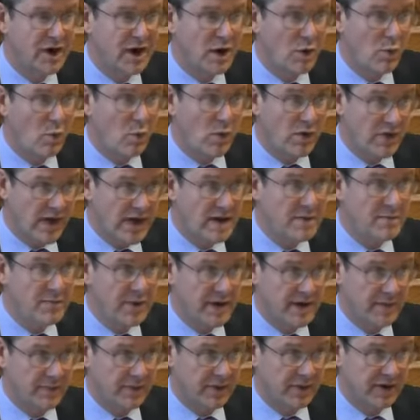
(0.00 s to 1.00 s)
within
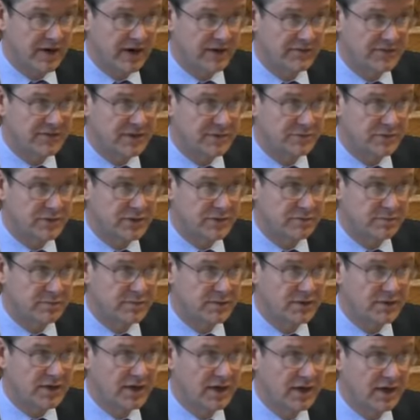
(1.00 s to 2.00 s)
people that have symptoms,
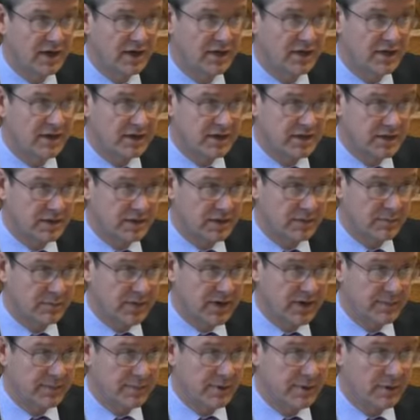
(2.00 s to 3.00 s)
that certain
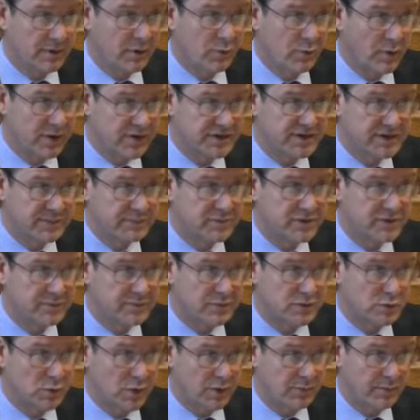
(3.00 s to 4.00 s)
people with symptoms
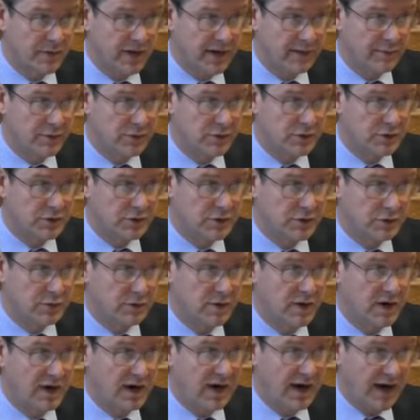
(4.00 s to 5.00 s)
won't be able to
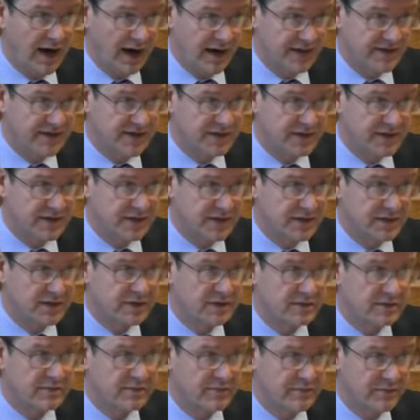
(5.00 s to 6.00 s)
access it
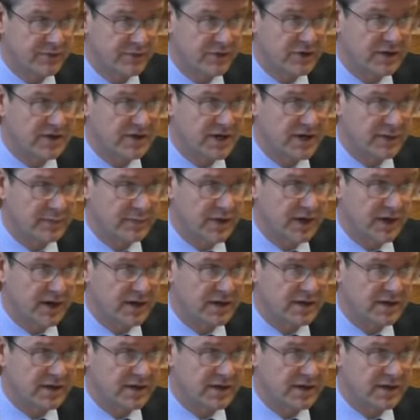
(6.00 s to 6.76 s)
for the time being.